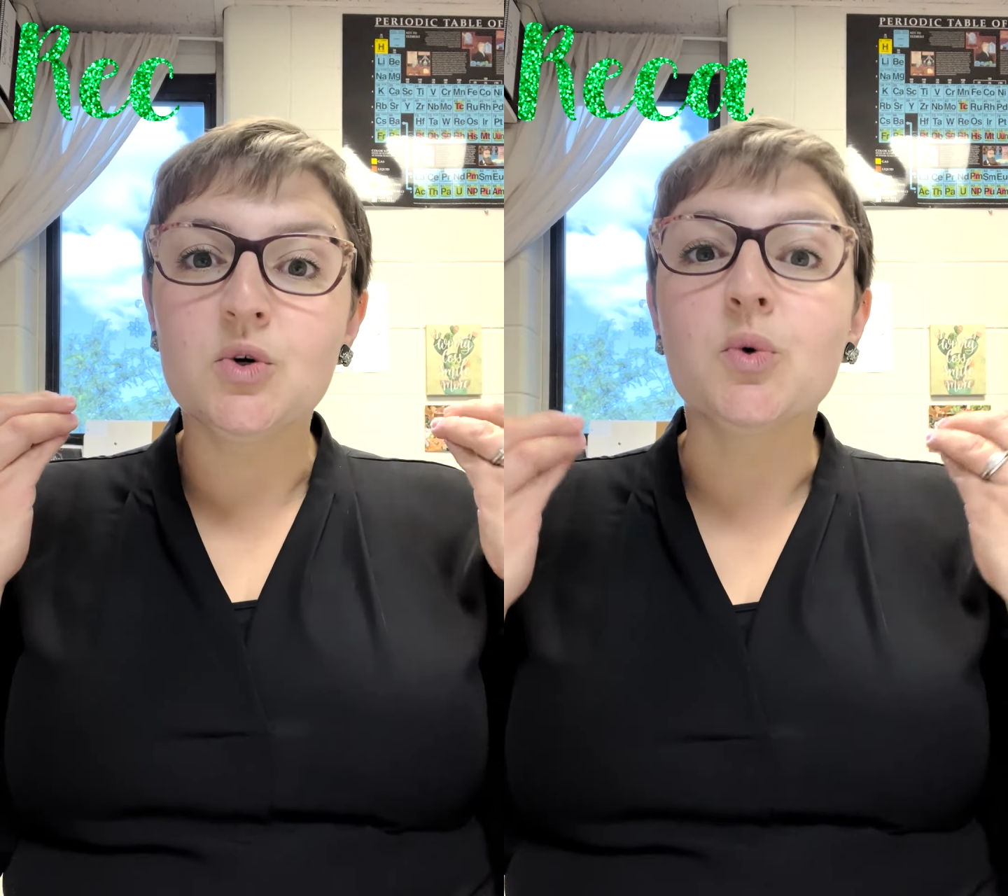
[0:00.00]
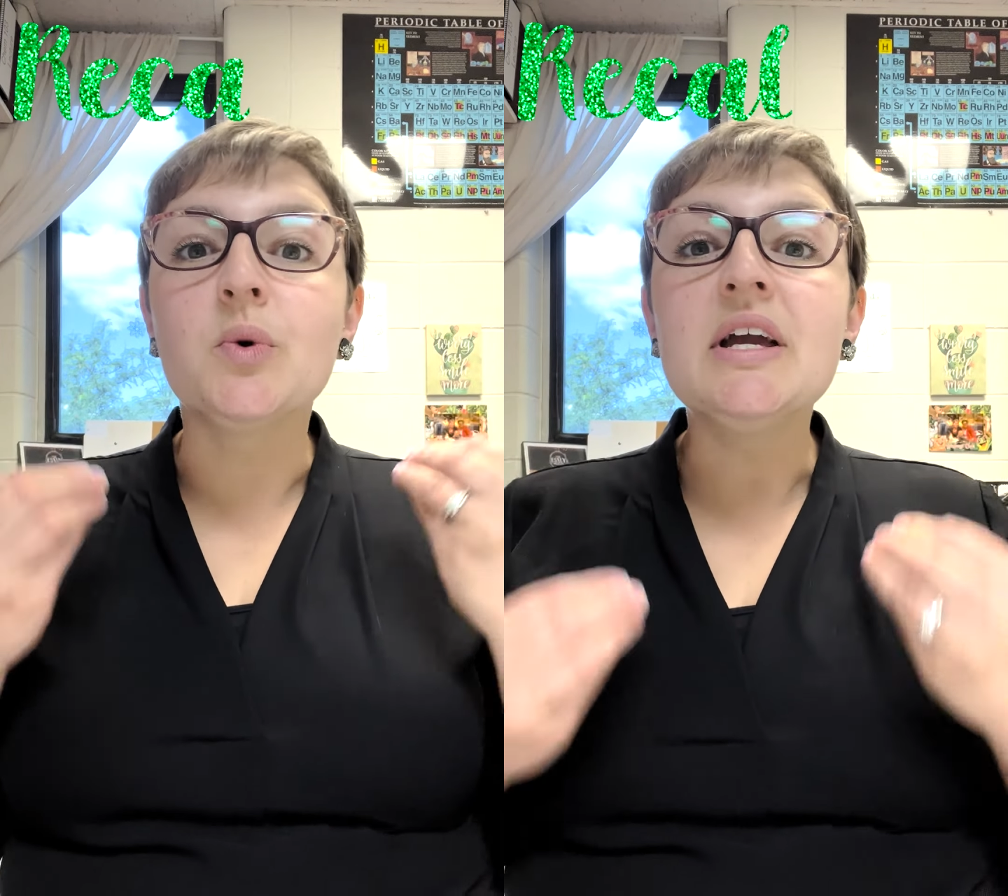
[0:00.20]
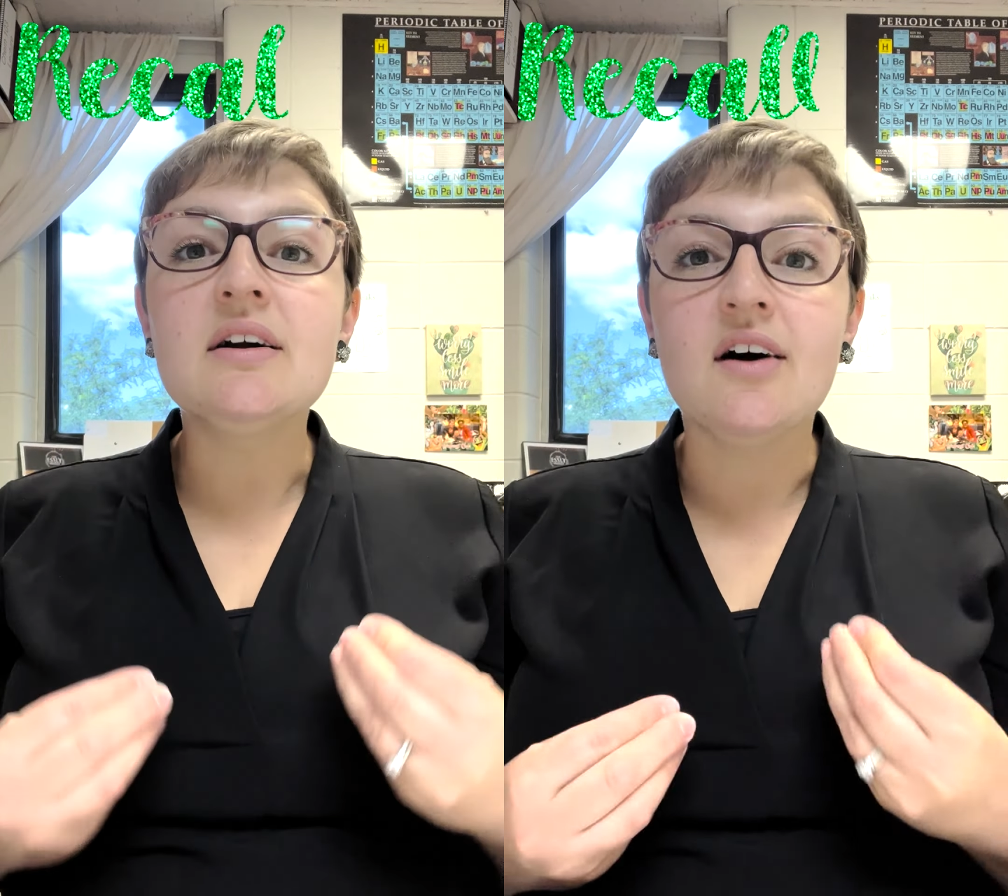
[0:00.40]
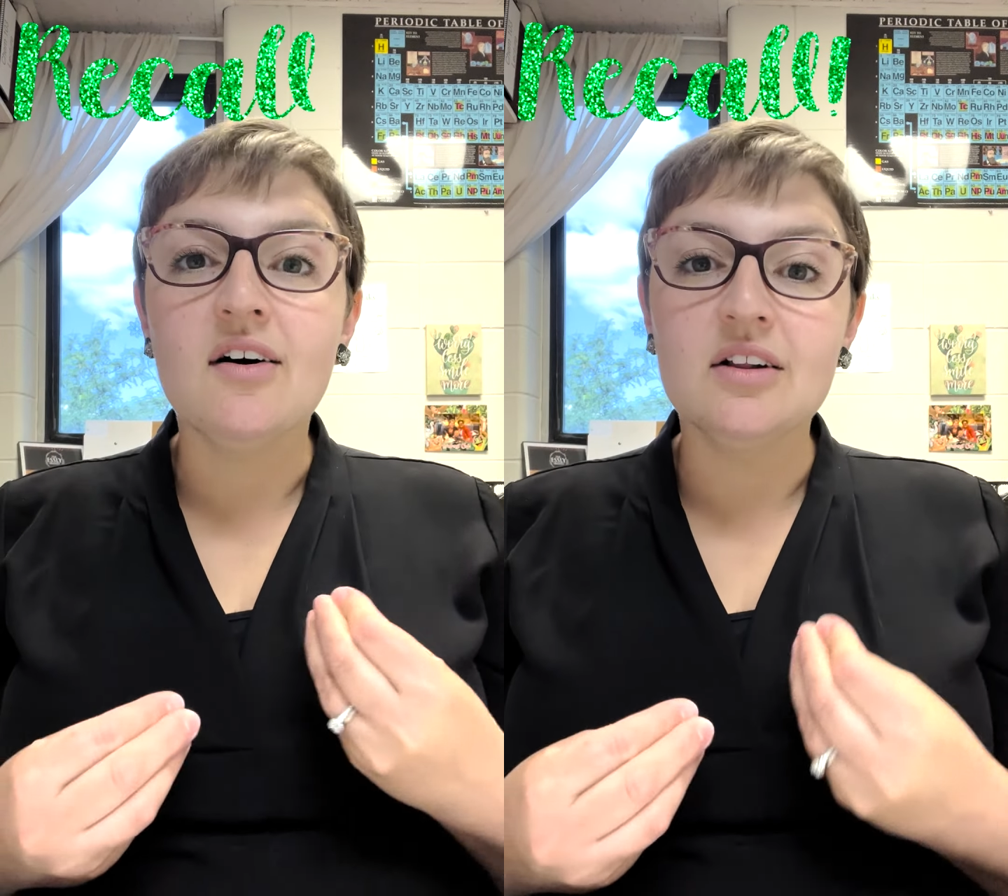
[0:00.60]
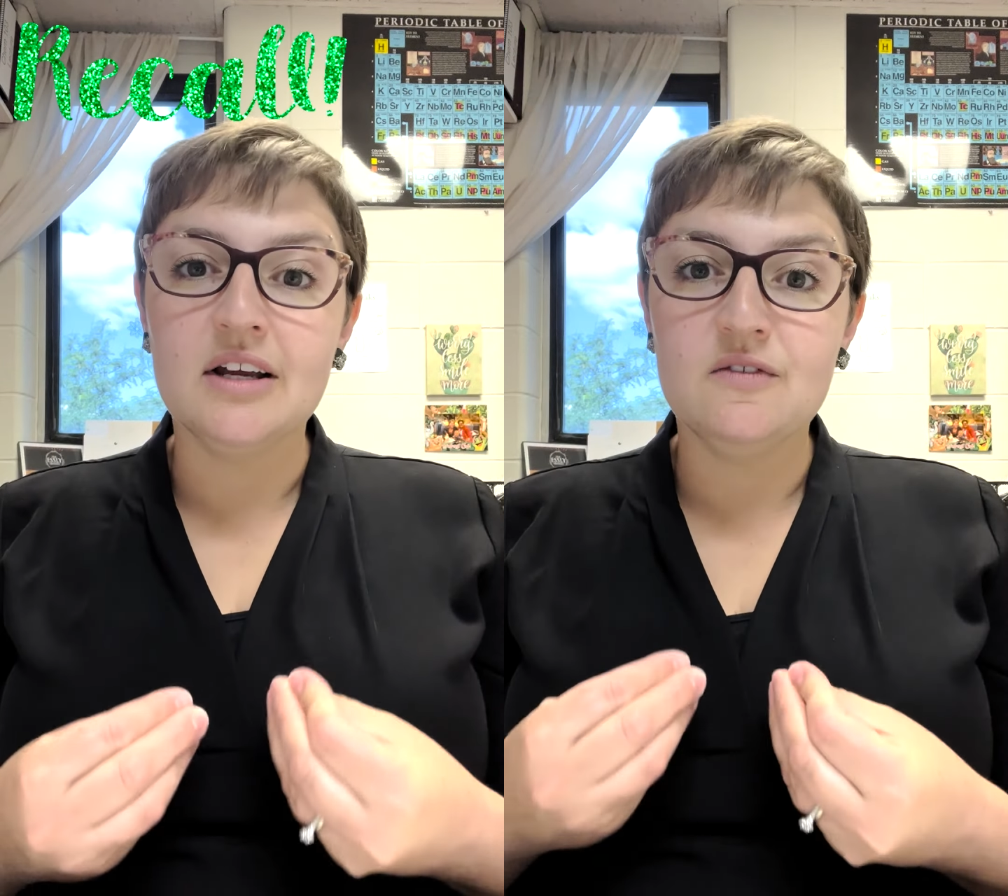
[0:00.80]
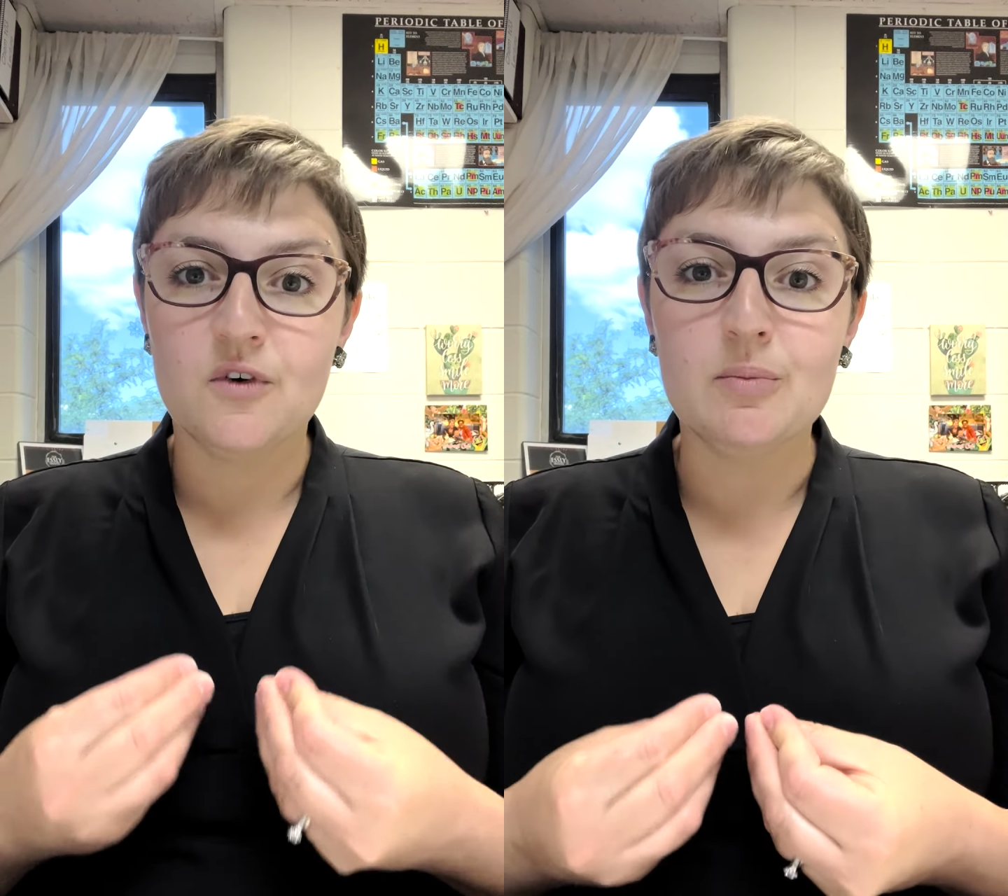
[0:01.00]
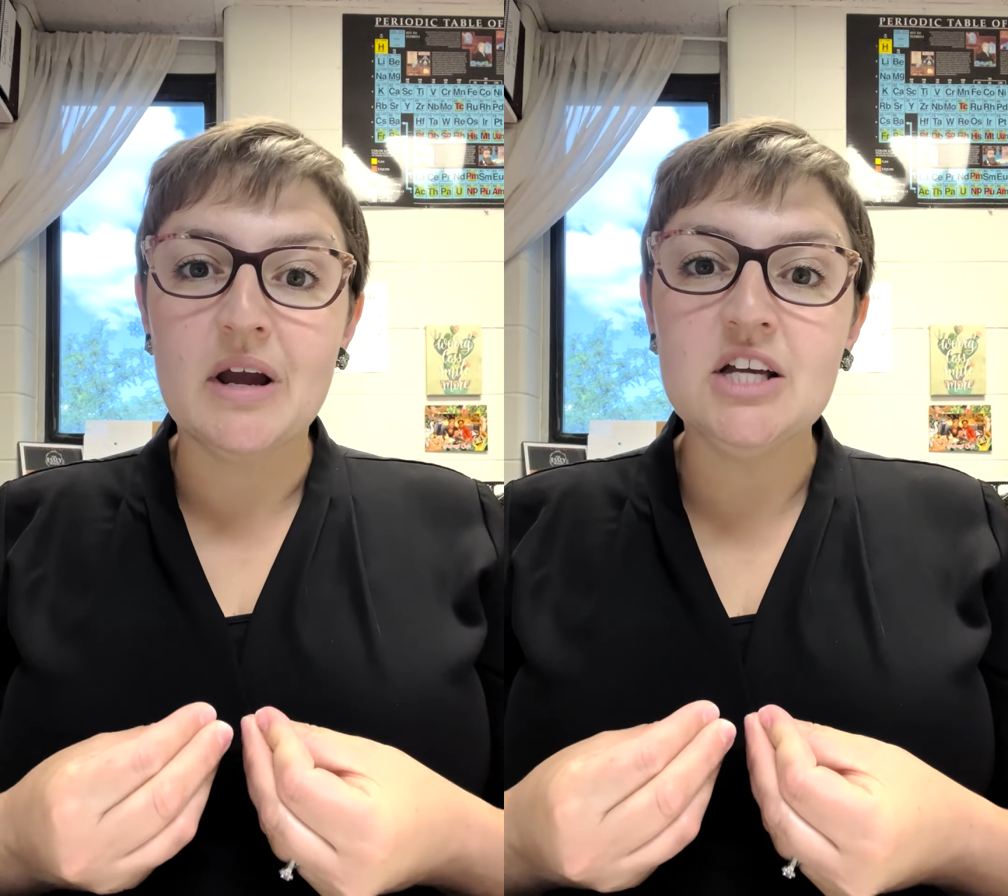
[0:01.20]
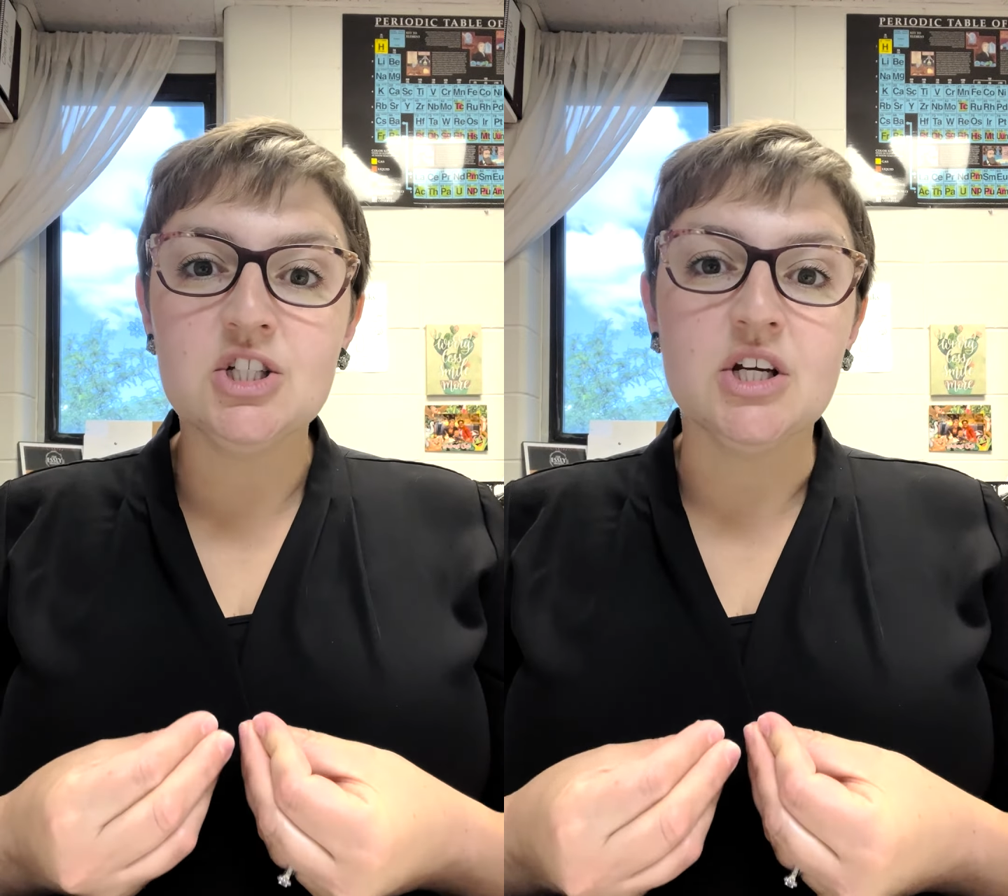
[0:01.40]
recall
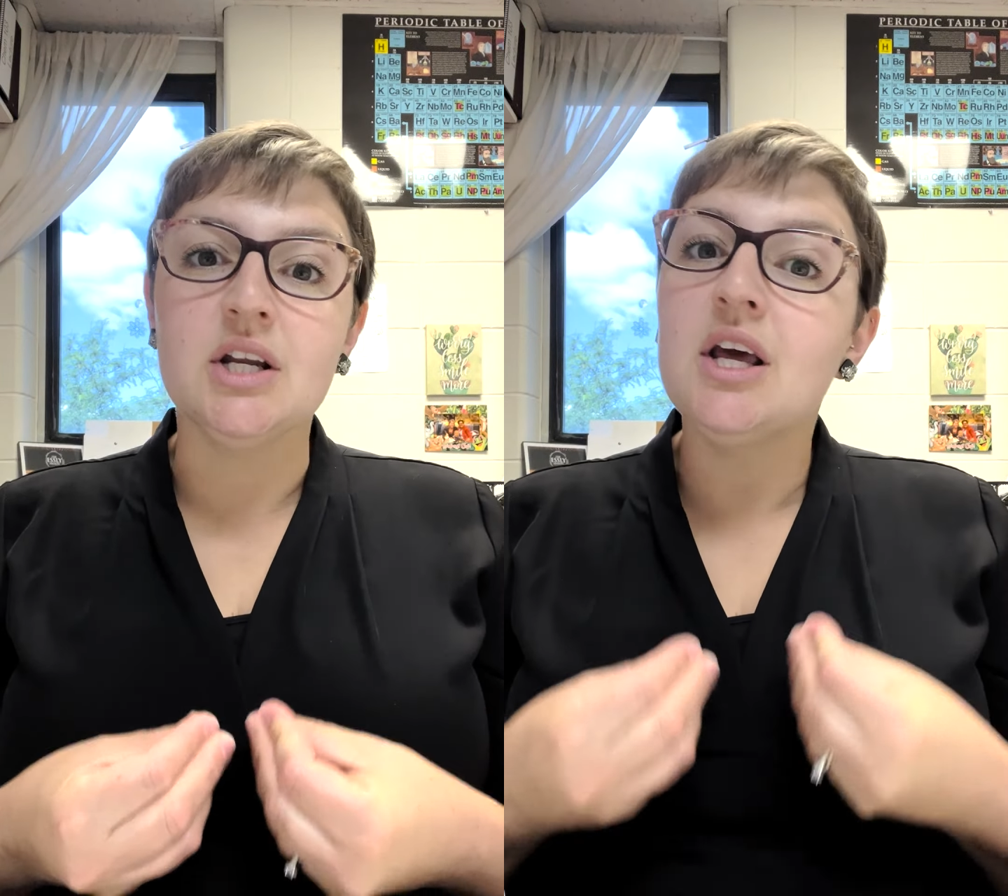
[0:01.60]
information